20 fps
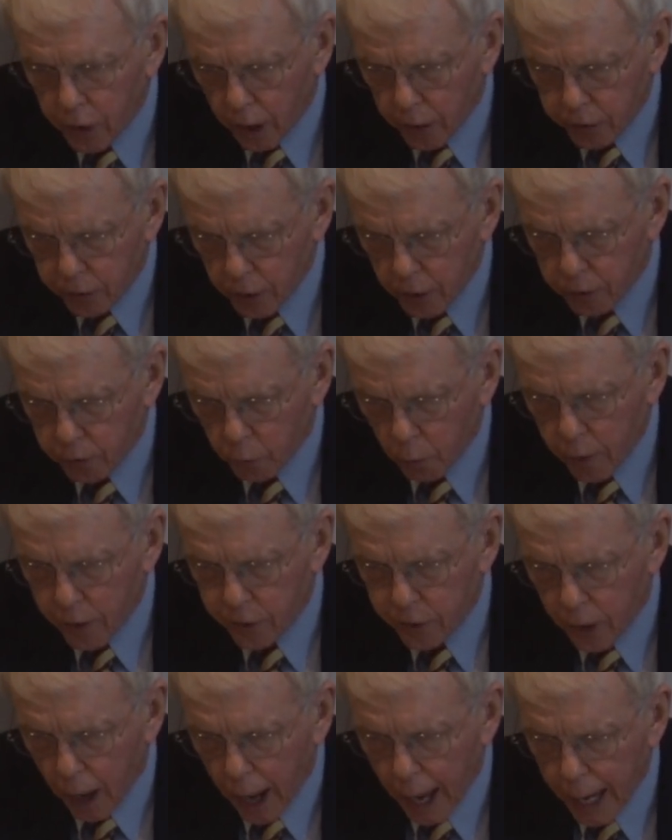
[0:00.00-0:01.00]
justice
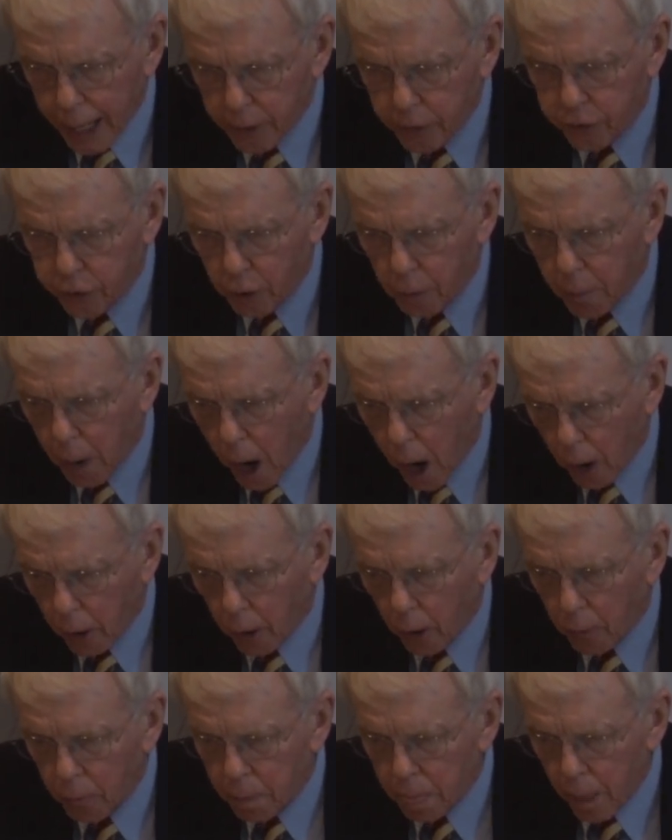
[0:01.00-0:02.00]
resigns tomorrow,